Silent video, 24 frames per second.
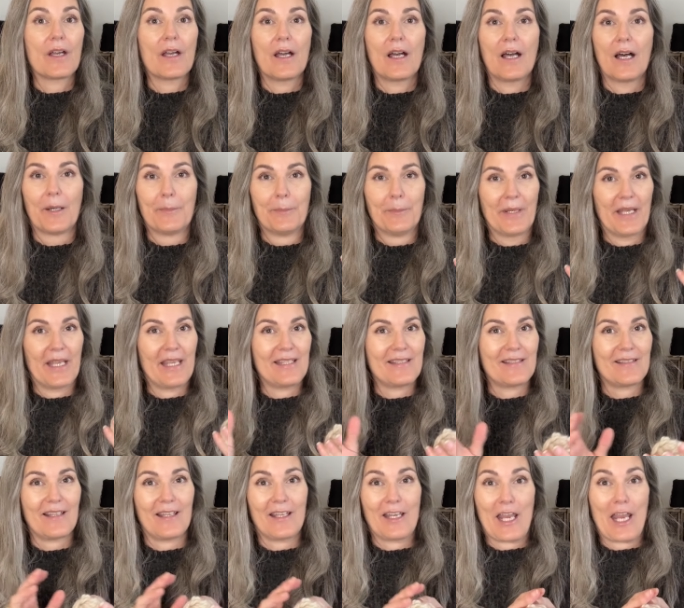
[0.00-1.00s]

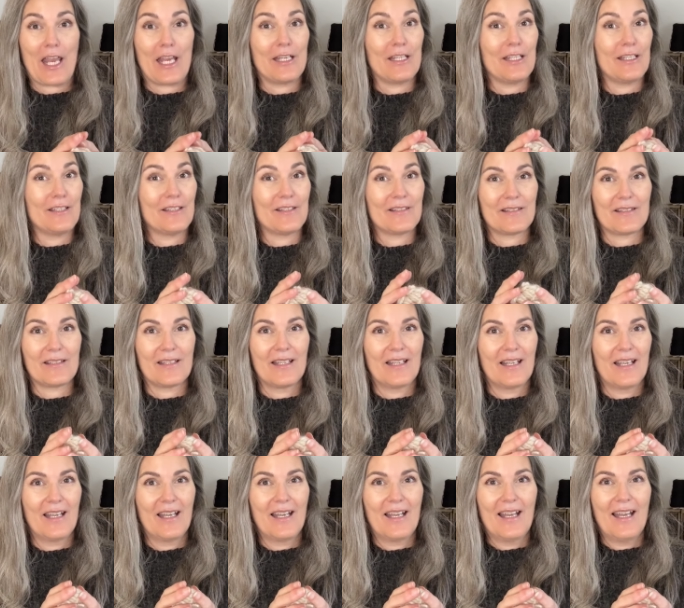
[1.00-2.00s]
amazing. It is,
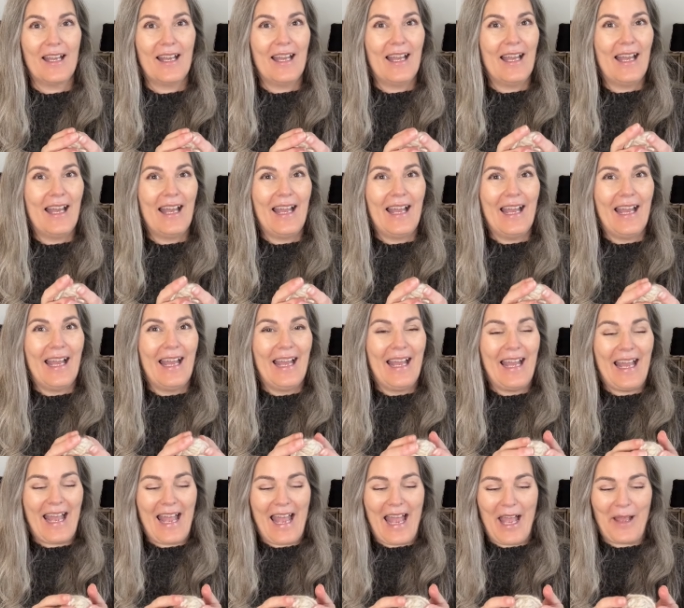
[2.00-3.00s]

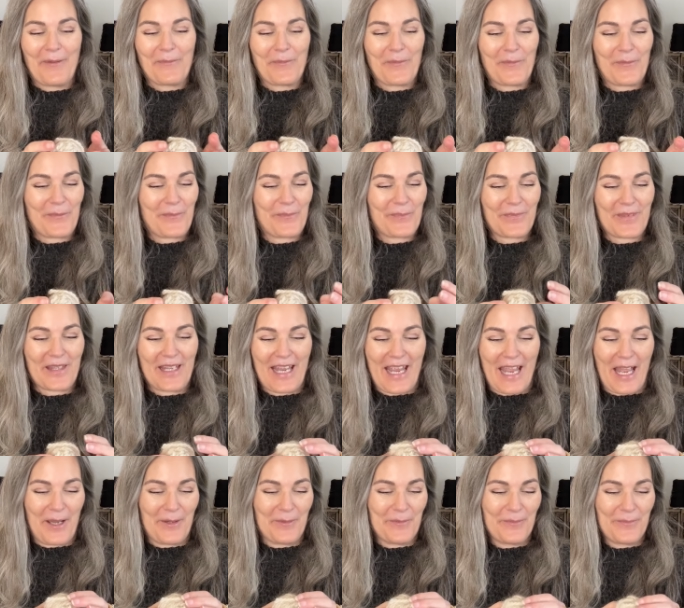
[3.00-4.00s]
I,
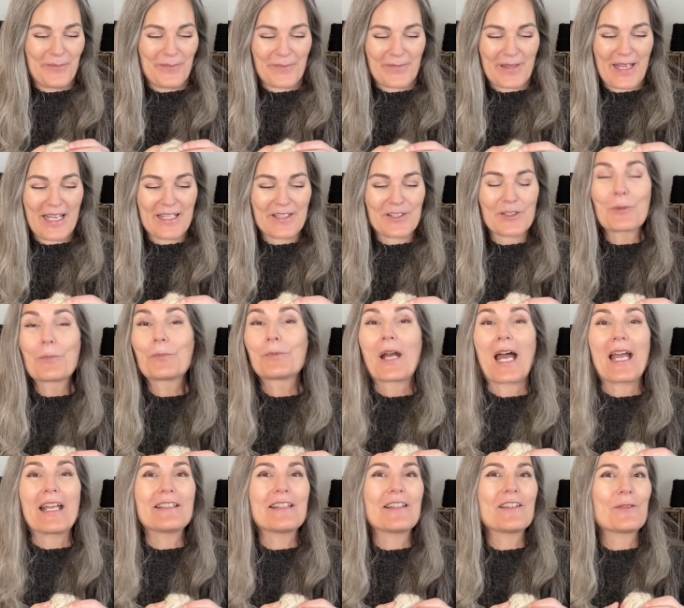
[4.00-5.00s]
yeah, it
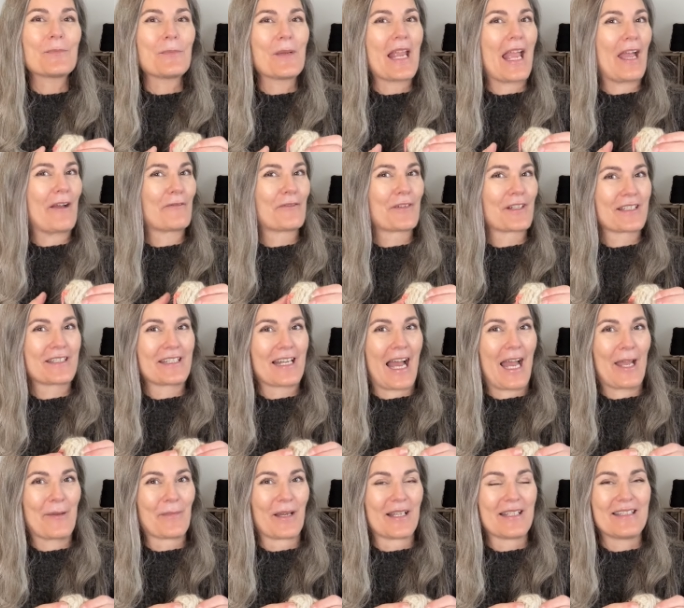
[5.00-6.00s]
surprises me every
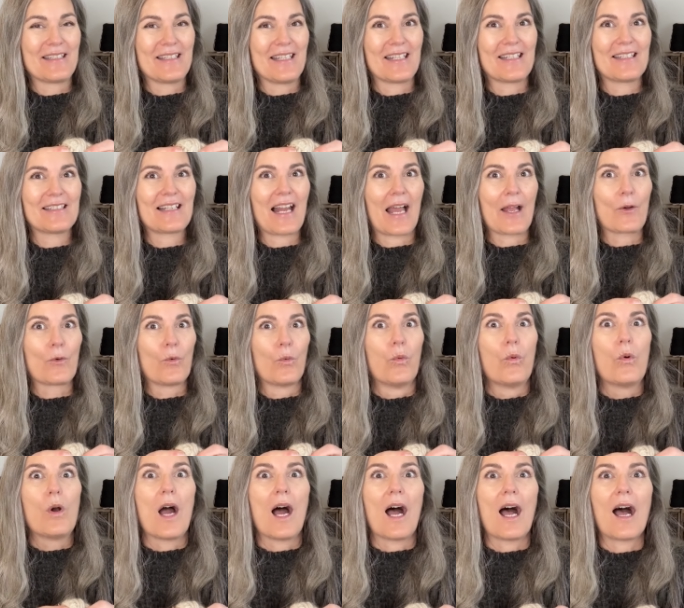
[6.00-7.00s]
time I see it. It's like,
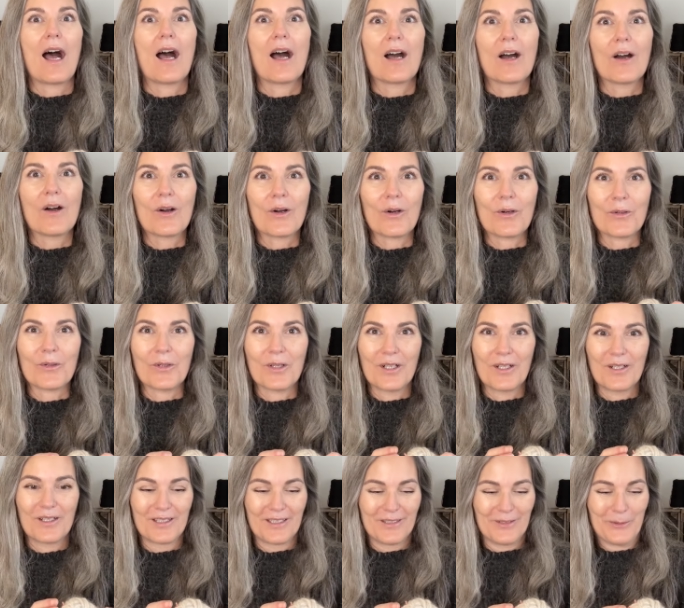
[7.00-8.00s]
wow,
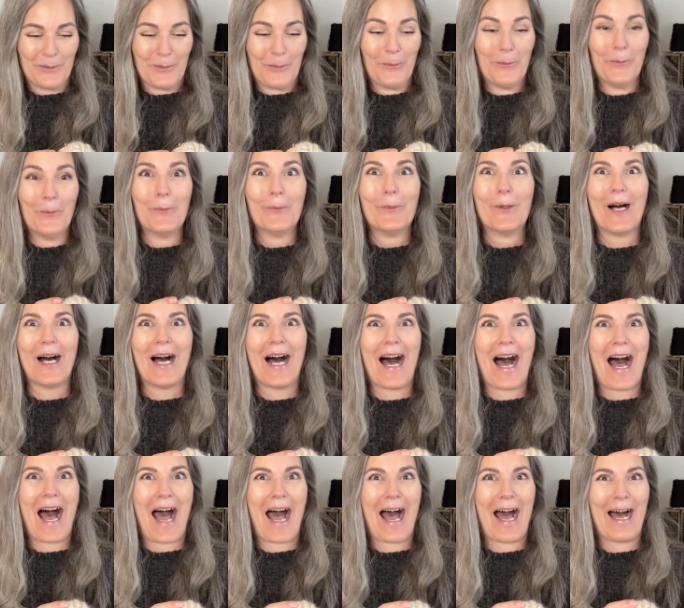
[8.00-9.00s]

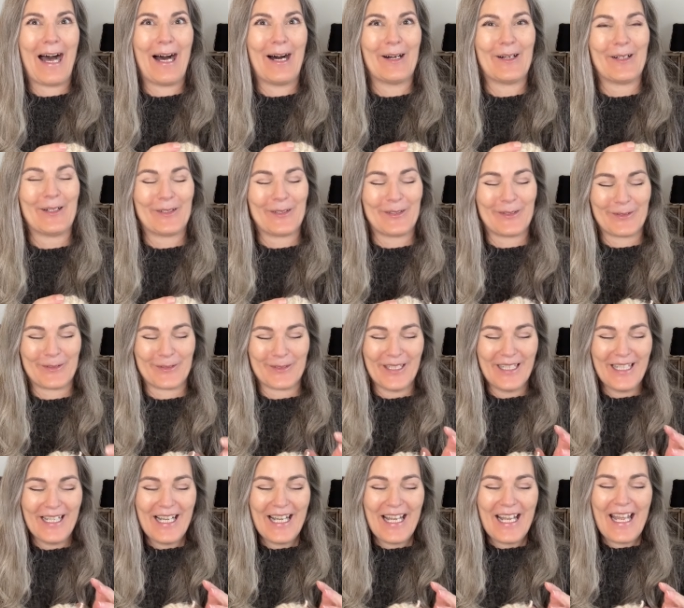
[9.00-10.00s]
wow.
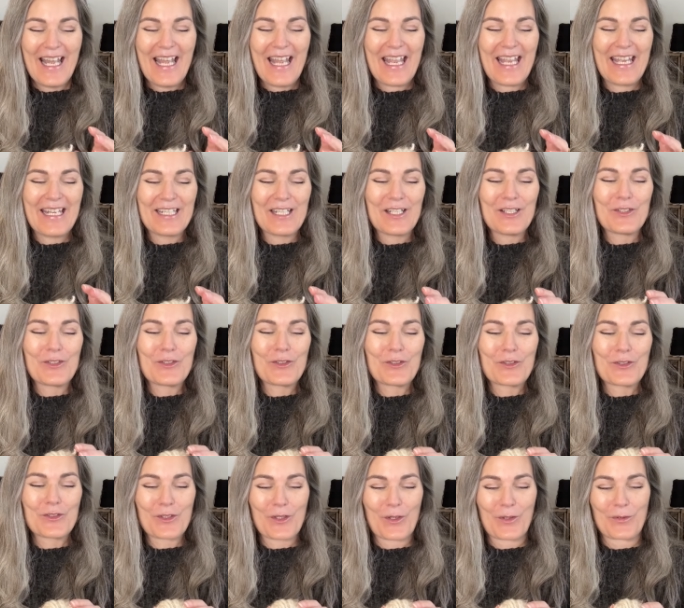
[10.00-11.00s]
It is
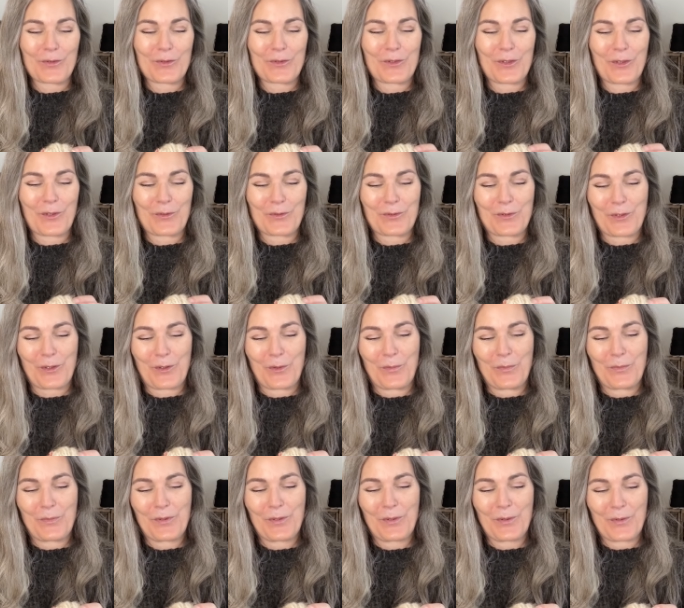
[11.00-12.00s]
so, so, so
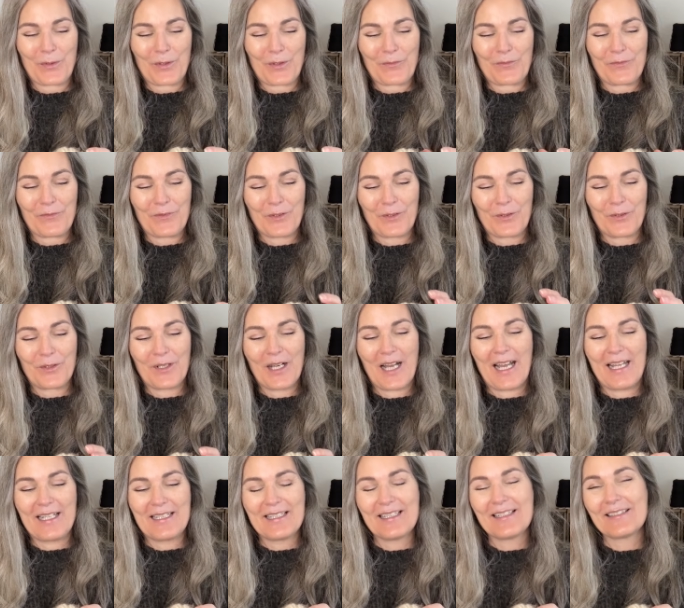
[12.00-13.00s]
beautiful.
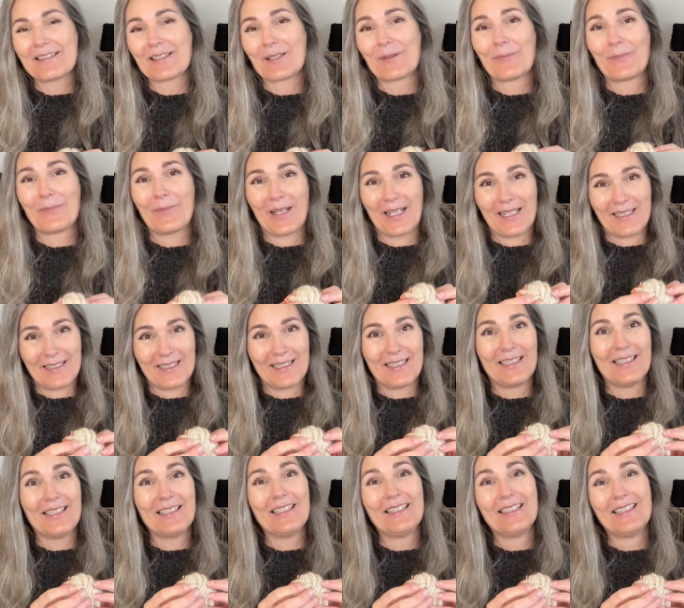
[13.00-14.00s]
And
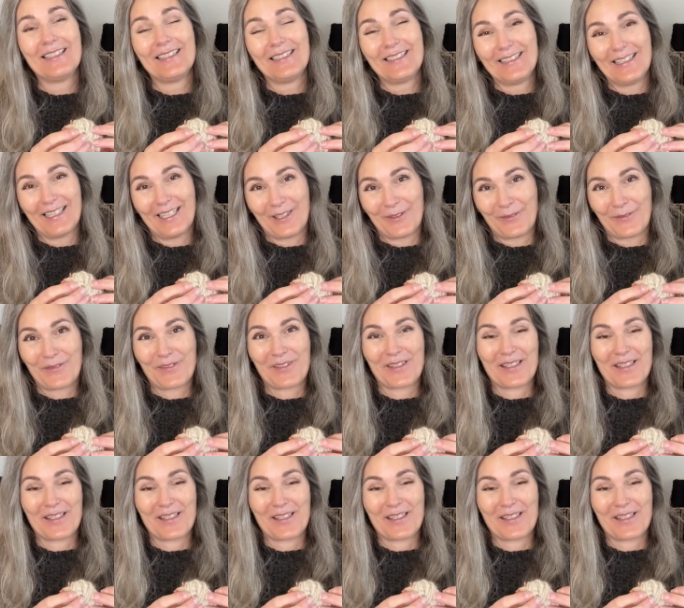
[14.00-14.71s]
Isabella loves